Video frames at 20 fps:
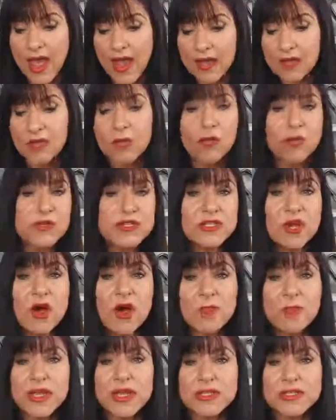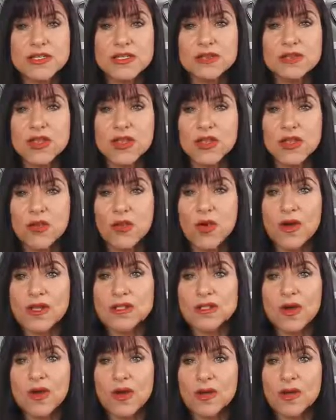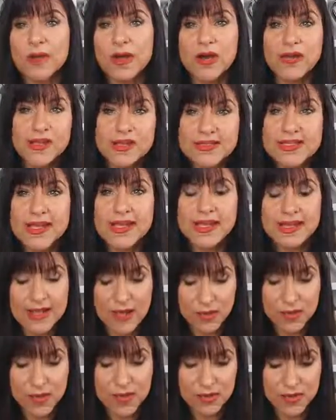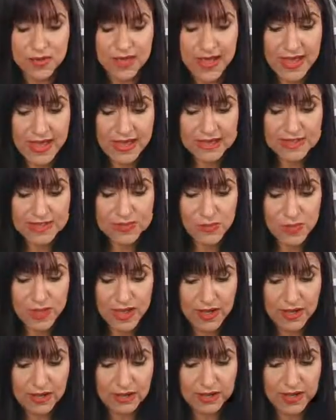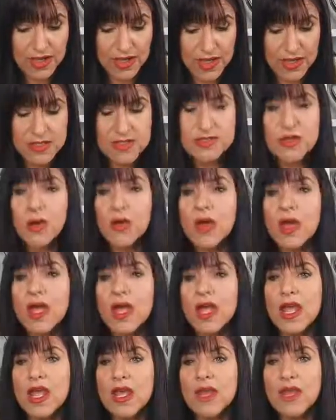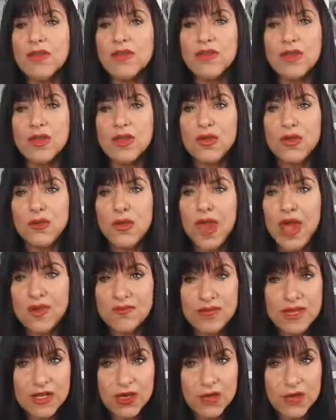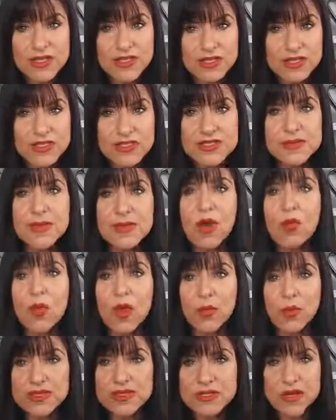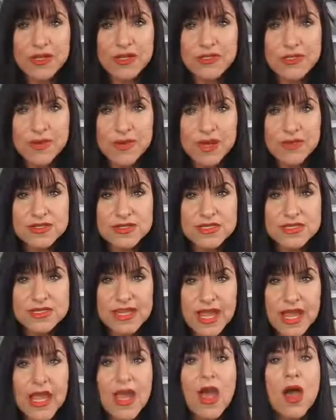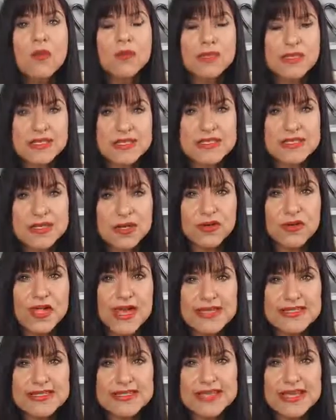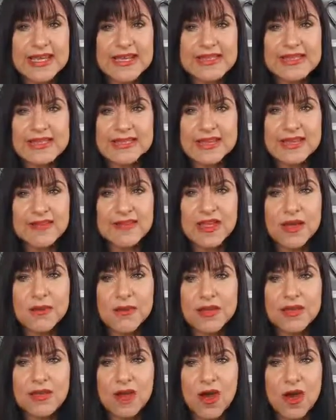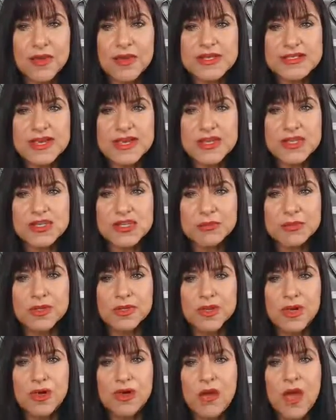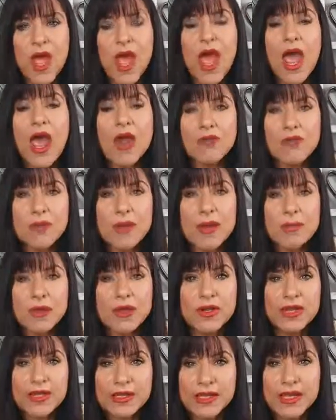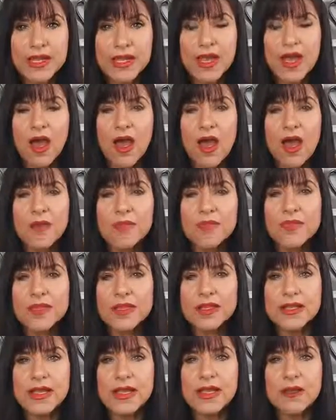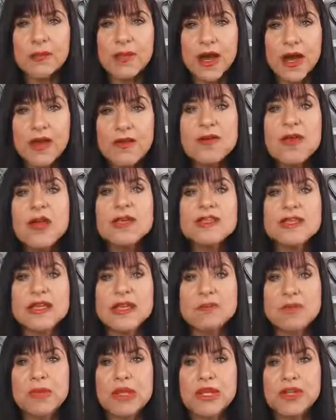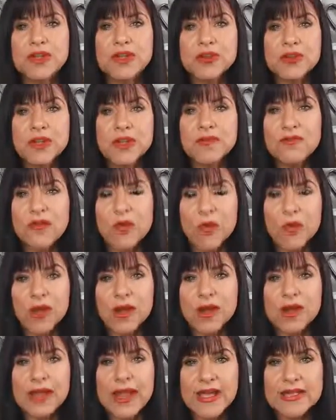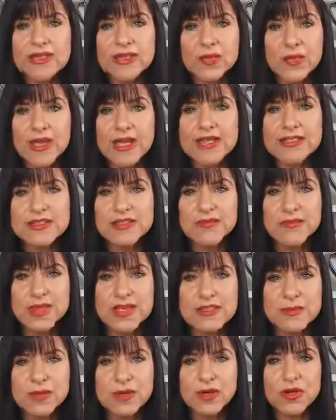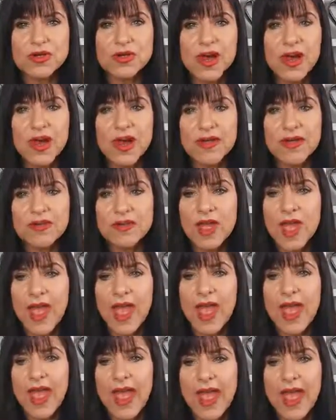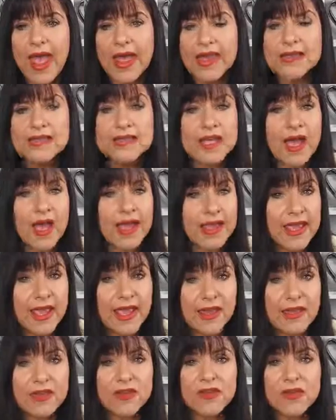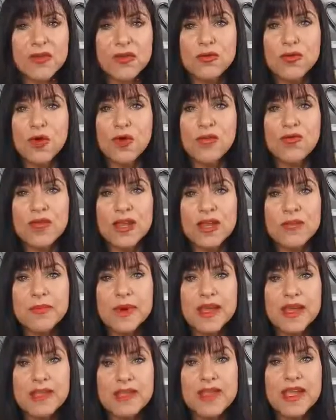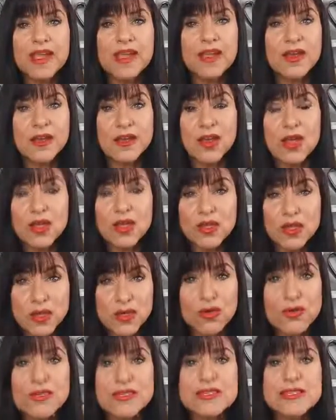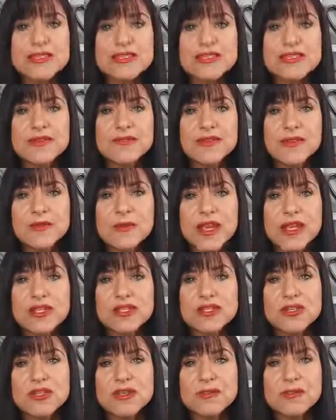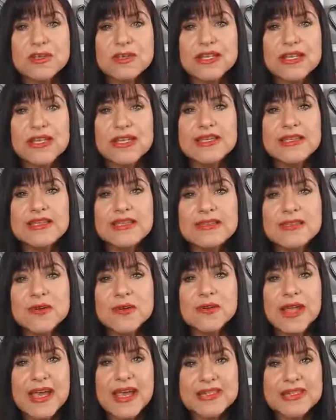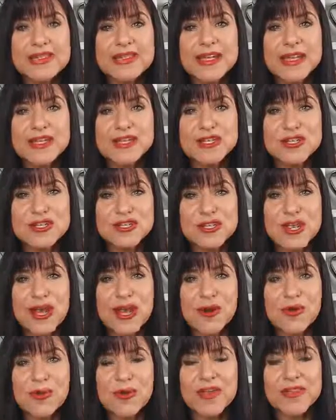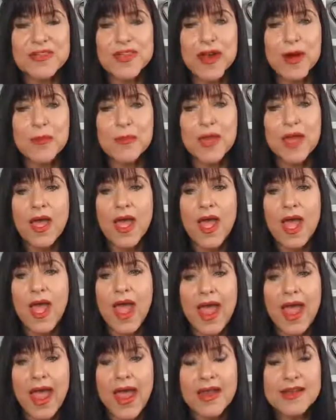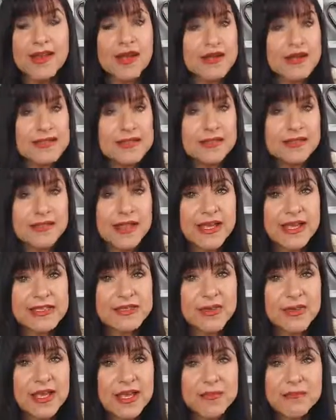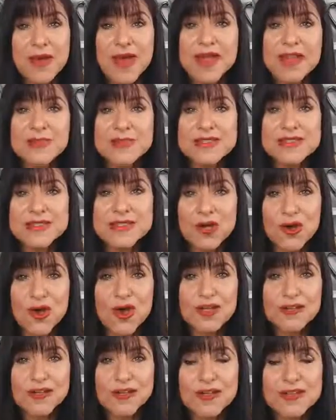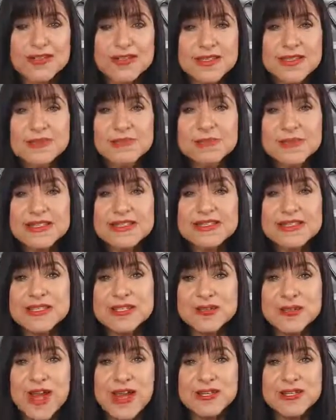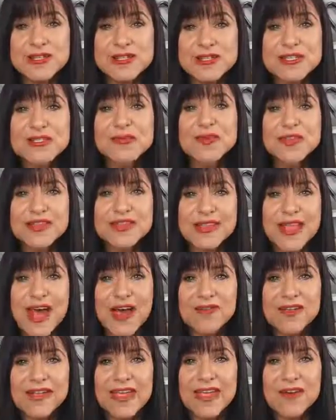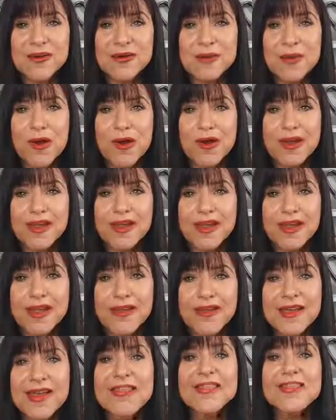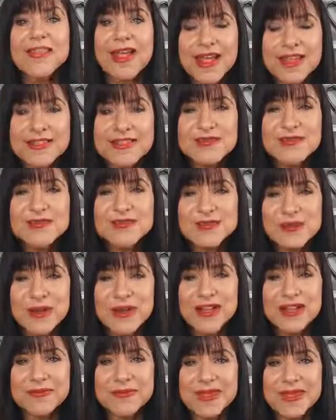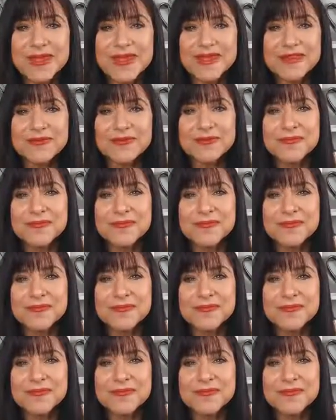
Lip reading: And what topic do you think you want to talk about? Because I can help you with that as well. So if you have any questions about what we talked about today, please don't hesitate to leave them in the comment section below. And remember to click the link above to be alerted for next week's Facebook Live. And again, if you know of anybody that could use this information, please don't hesitate to share it with them. And until next week, my name is Dawn Larson, business strategist with Navigator Marketing. Thanks for joining me.